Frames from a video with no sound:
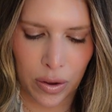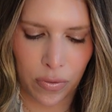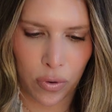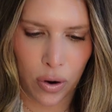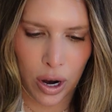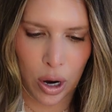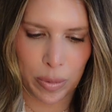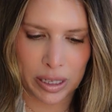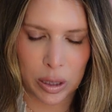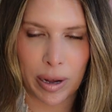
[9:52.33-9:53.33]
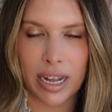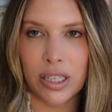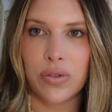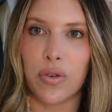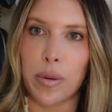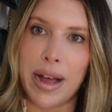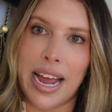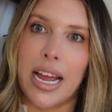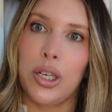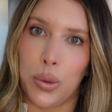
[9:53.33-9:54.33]
4 open spots for
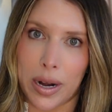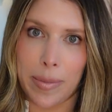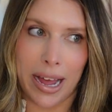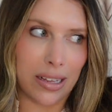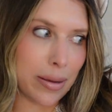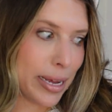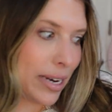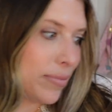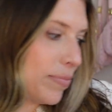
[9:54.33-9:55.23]
my 20 bag limit.